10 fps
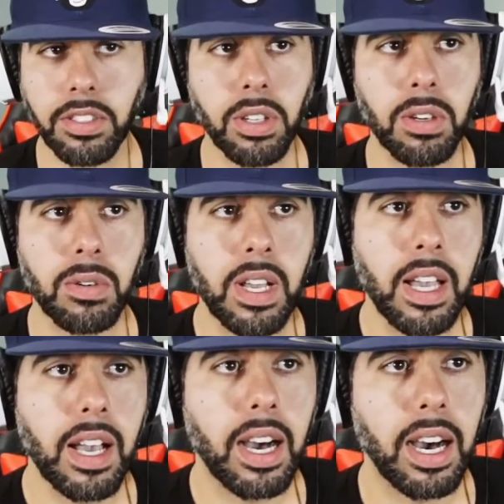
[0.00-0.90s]
So,
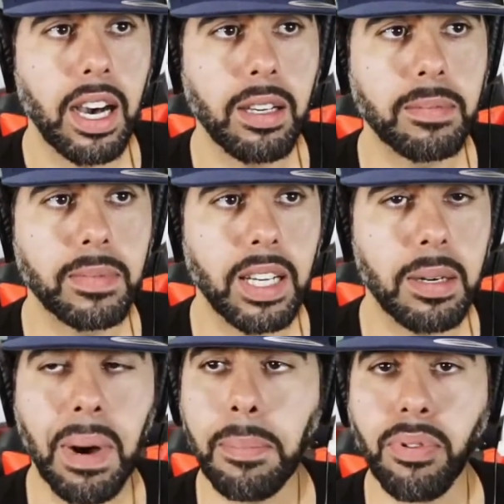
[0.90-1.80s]

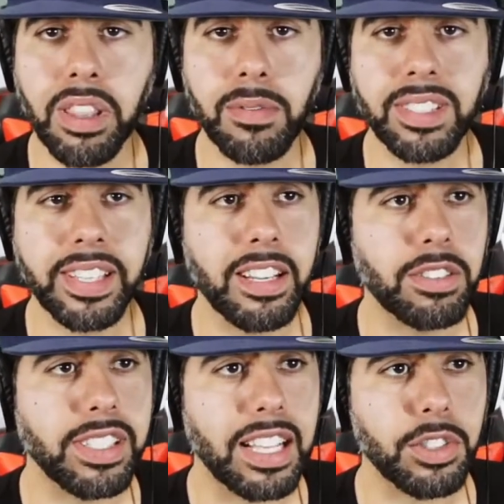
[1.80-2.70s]
my brother is here,
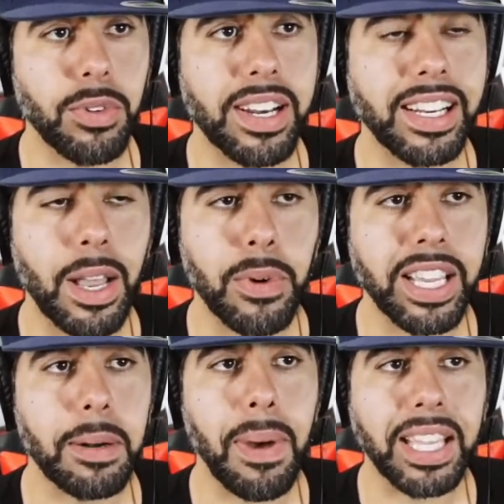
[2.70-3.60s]
Saturated. Can we
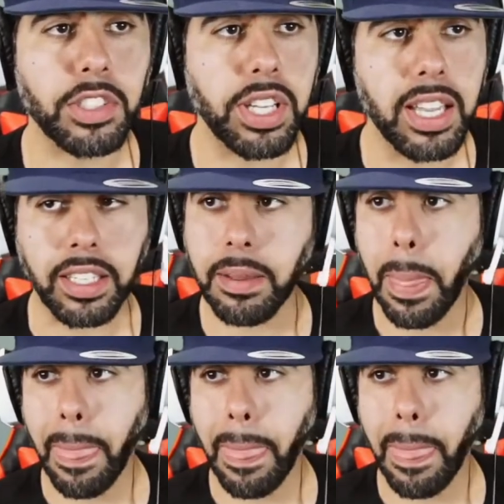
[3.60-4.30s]
get a mic check?